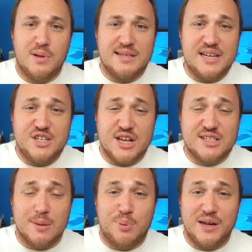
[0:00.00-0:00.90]
Plus, he just
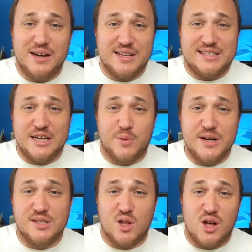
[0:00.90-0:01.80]
completed a
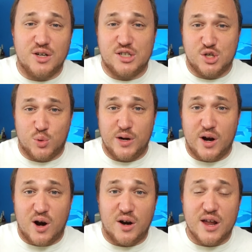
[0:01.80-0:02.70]
series-long story
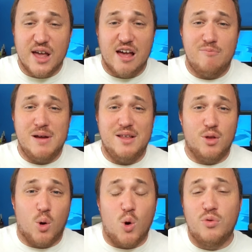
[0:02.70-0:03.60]
arc of being
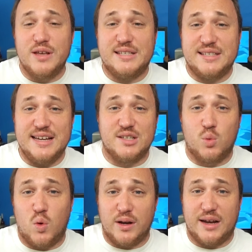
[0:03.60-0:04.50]
the only
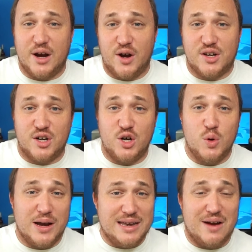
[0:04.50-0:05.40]
season one character
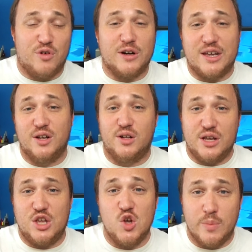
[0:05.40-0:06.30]
who had never killed
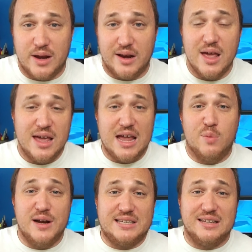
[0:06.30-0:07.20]
a human. He
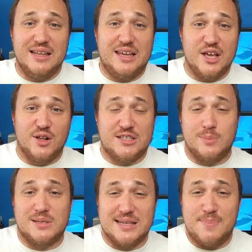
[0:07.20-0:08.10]
recently killed
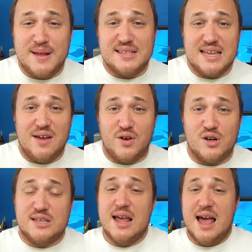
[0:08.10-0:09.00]
some sleeping
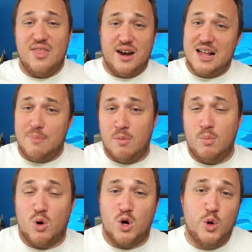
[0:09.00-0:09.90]
saviors and then a couple
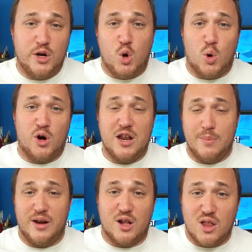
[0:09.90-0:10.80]
more who had cornered him
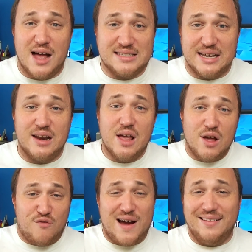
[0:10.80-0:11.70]
in a closet,
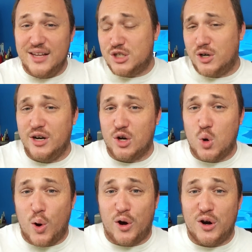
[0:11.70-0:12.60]
finally turning a
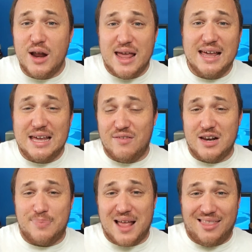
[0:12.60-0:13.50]
corner and giving
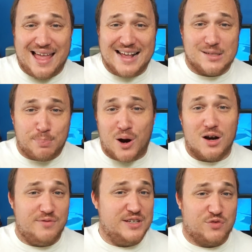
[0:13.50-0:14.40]
up that last
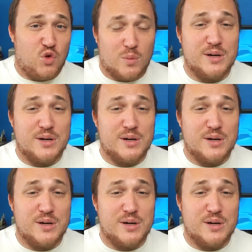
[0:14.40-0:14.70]
part of his former